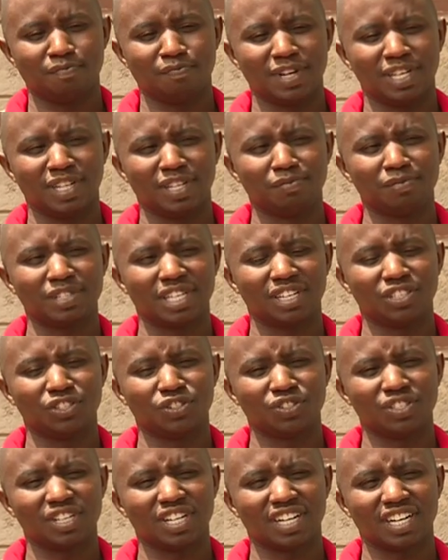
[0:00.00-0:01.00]
My name is
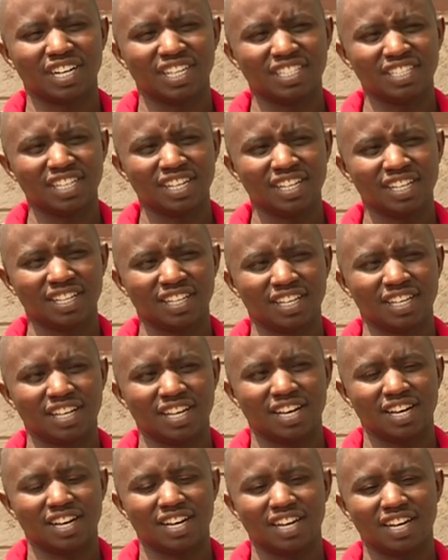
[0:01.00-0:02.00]
John Karanja,
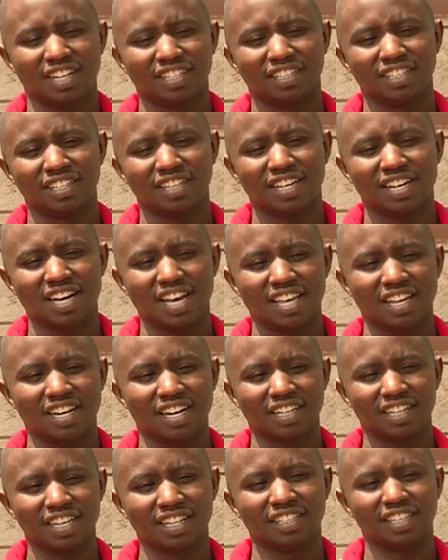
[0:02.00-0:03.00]
and I
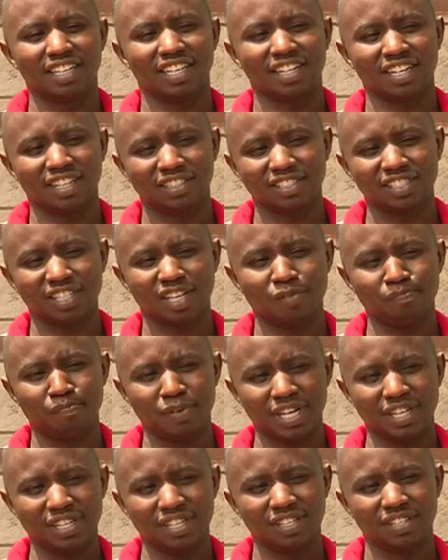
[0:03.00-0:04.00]
run an errands
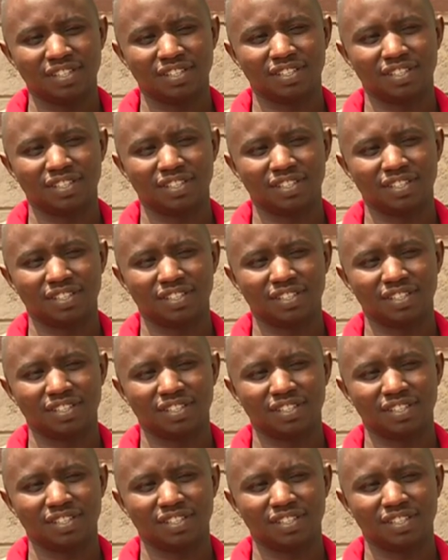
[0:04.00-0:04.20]
company,